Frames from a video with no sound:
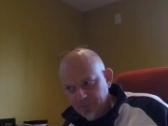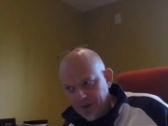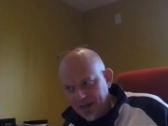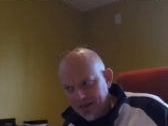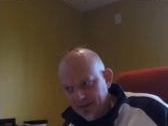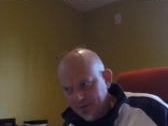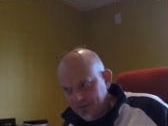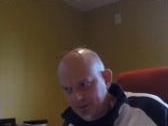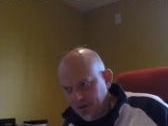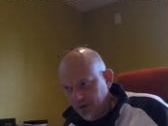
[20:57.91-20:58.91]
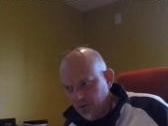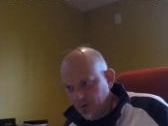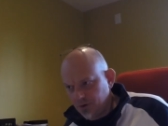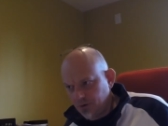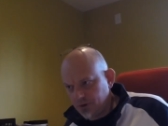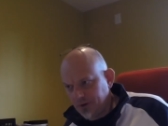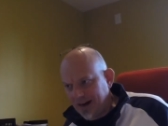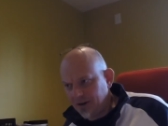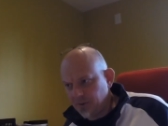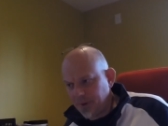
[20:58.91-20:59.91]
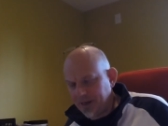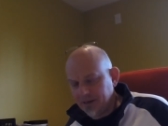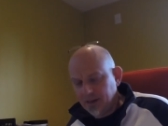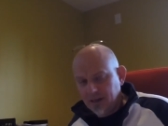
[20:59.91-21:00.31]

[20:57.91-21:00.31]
pay, or your hourly pay.